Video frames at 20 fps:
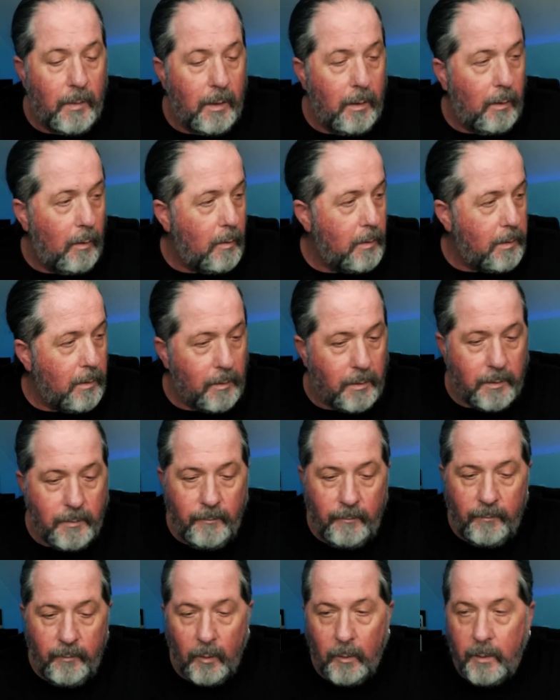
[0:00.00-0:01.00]
always look
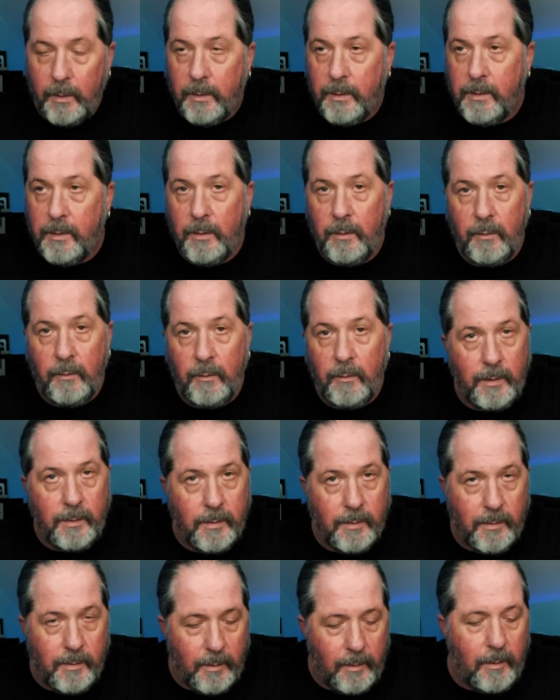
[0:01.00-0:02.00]
forward to seeing your
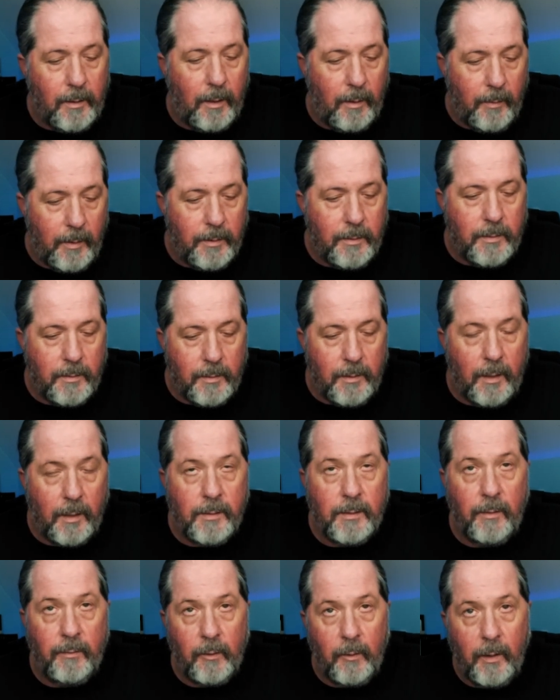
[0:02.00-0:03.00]
faces in the comments.
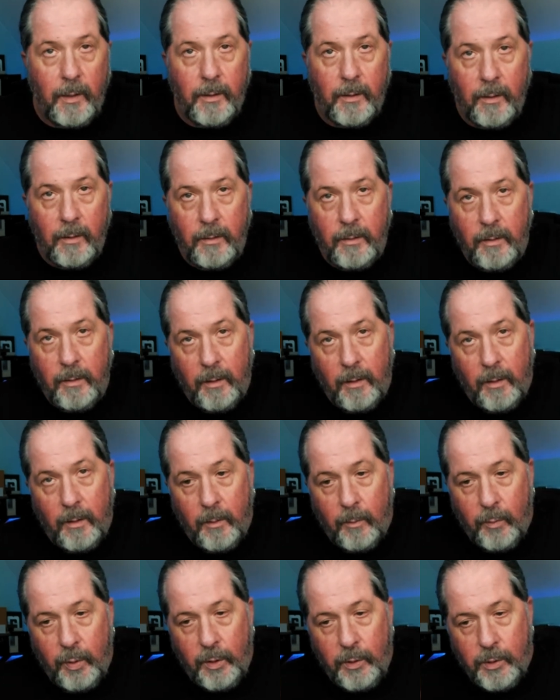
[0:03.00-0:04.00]
Guys, have a great night.
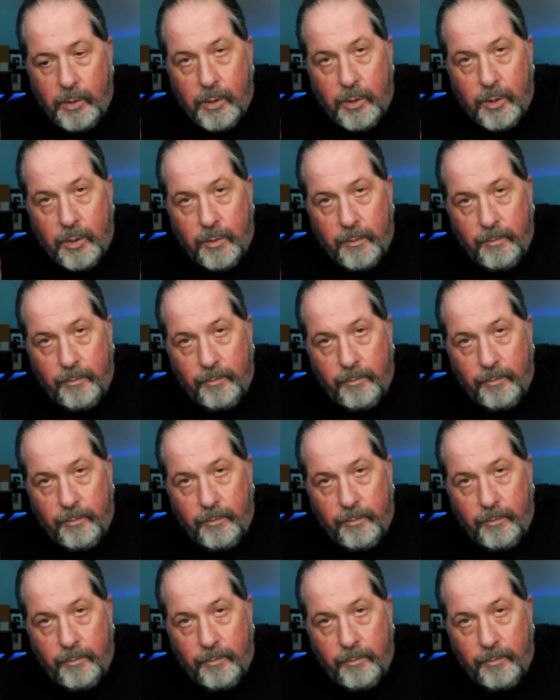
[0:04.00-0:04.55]
Peace.